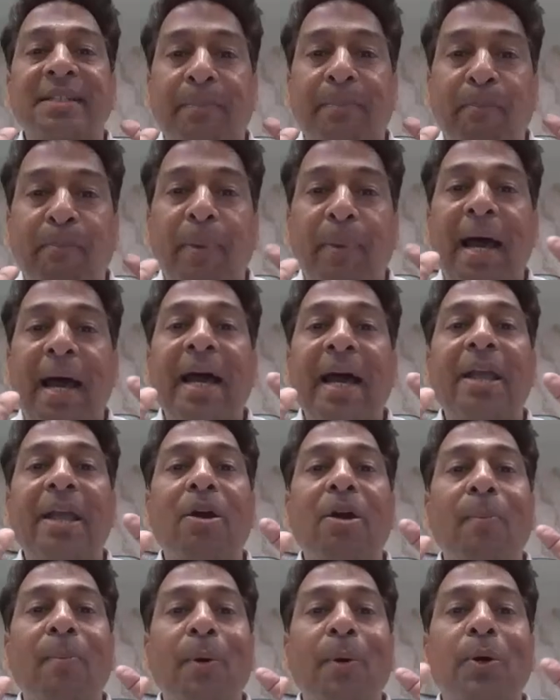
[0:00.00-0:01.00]

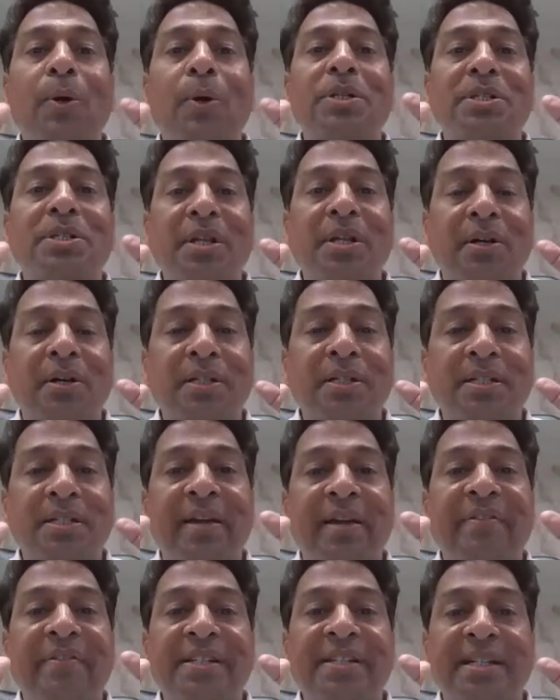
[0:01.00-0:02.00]
supply of goods or
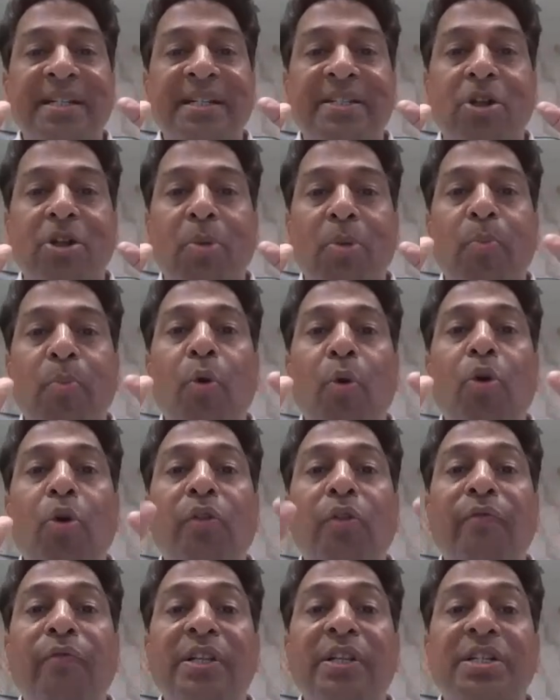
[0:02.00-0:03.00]
services or
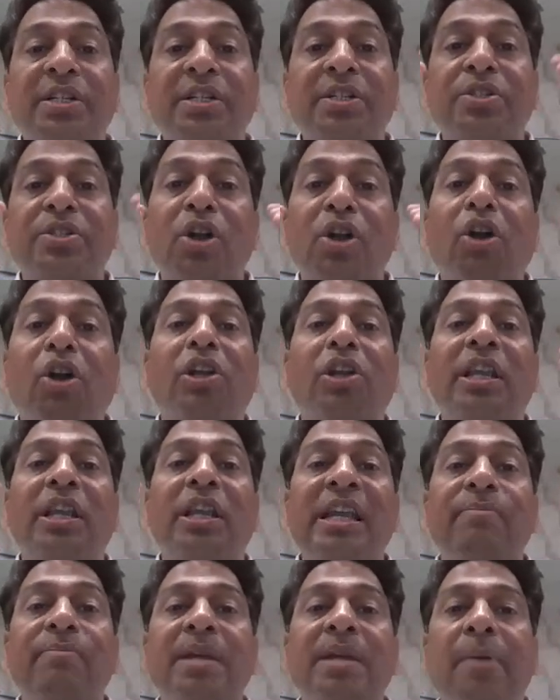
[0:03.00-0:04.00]
both which is not
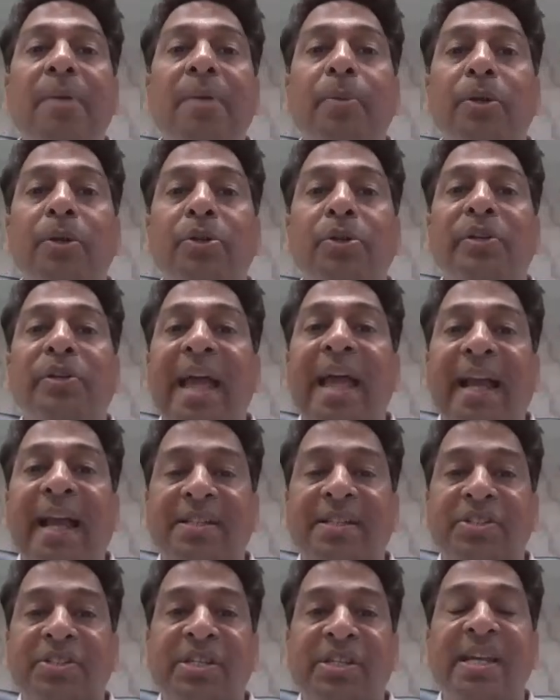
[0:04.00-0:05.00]
leviable to
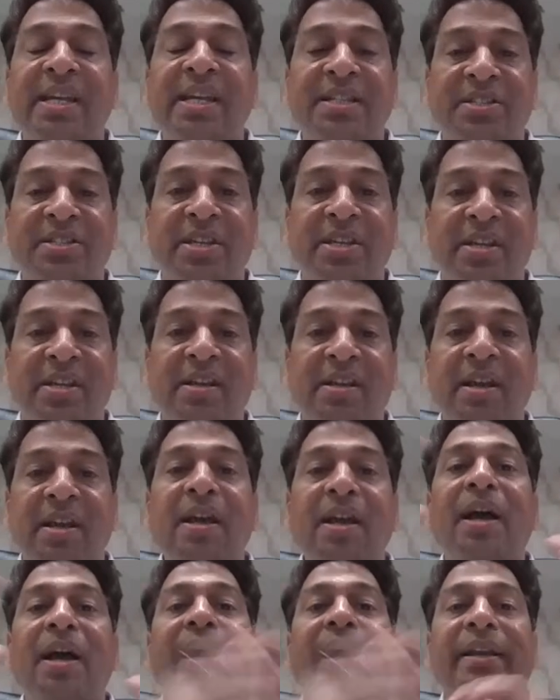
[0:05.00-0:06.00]
tax, GST,
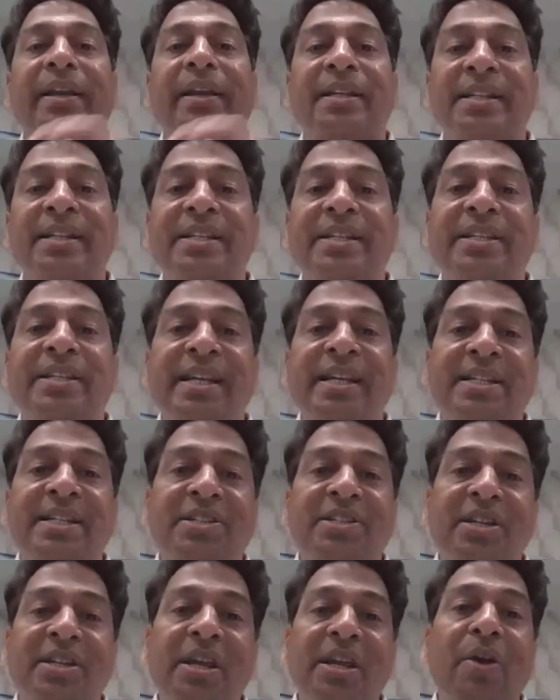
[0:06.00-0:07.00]
under
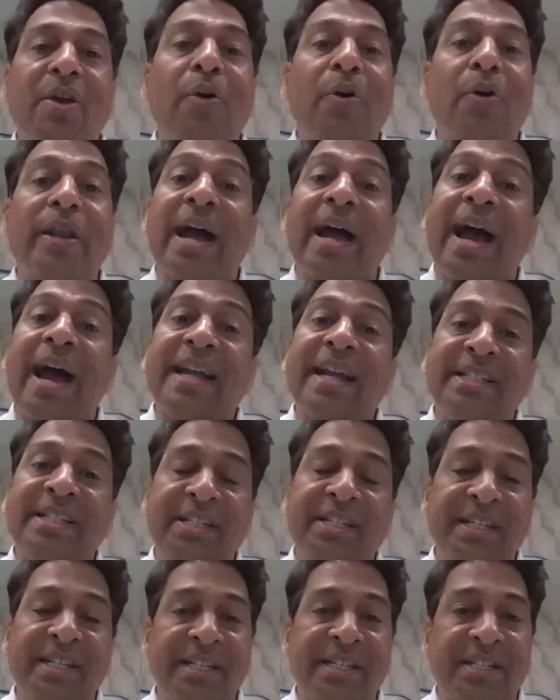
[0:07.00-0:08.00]
CGST or
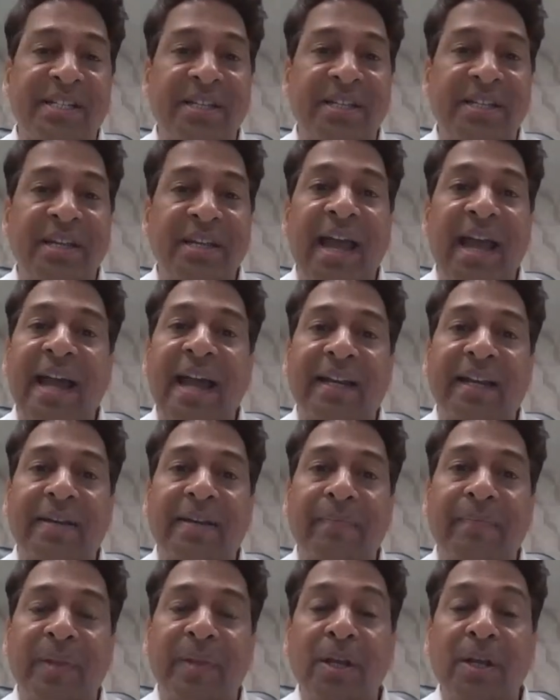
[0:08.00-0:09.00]
IGST Act.
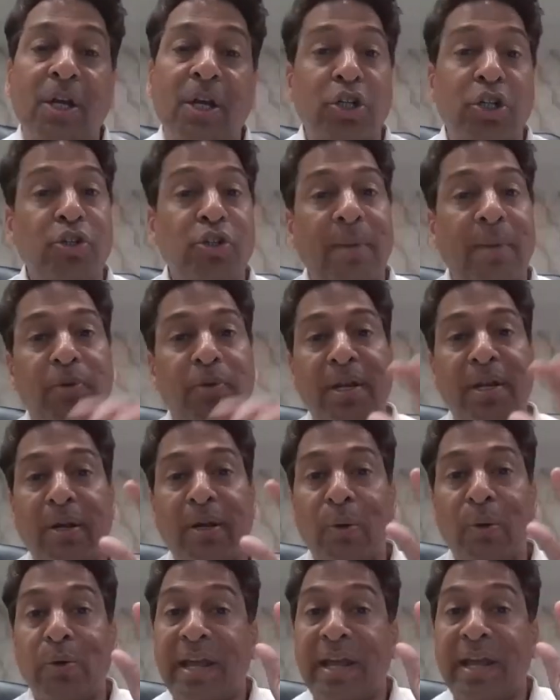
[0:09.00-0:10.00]
So you have to
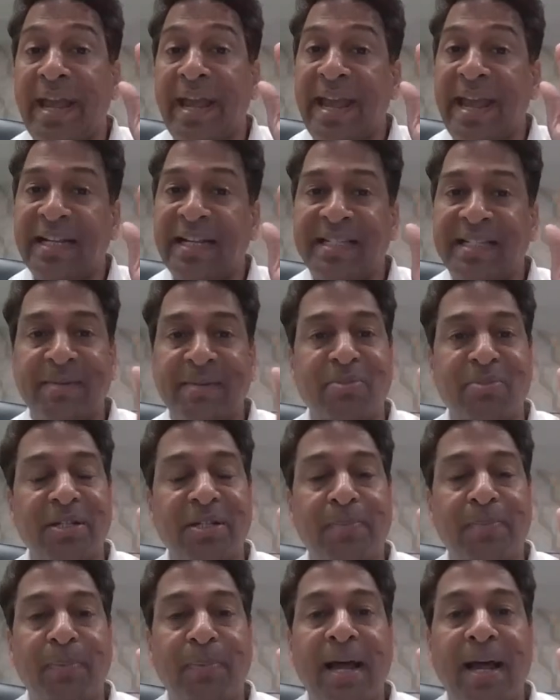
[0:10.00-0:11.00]
include exempt
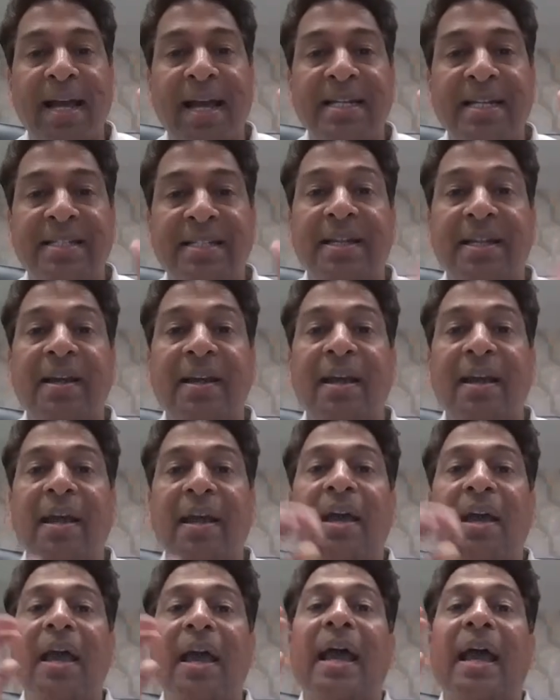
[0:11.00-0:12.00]
supplies
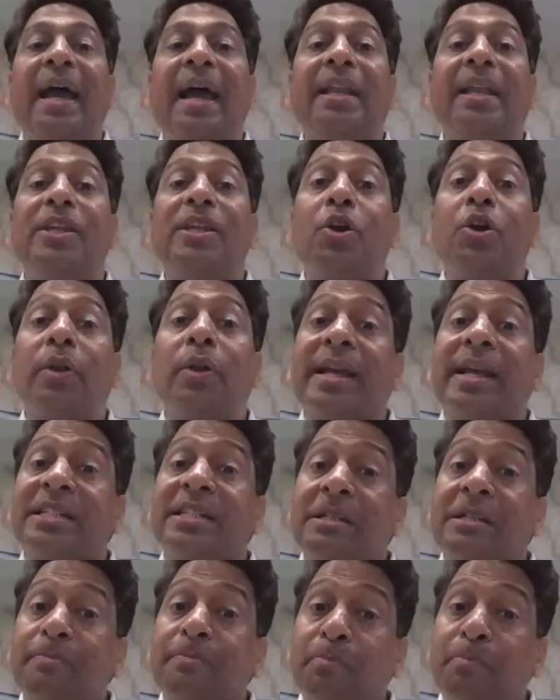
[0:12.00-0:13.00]
and your
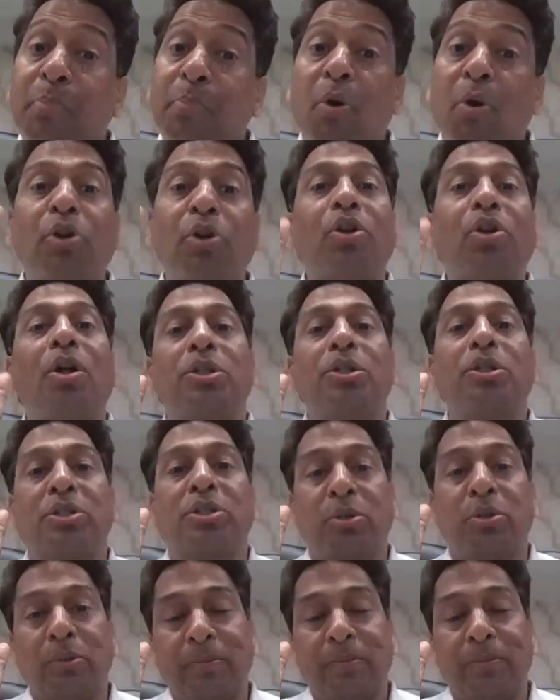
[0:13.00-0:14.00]
export
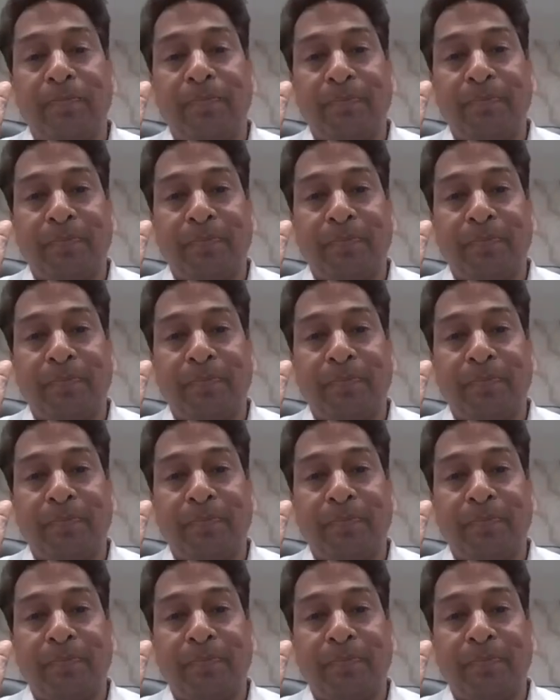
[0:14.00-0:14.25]
also.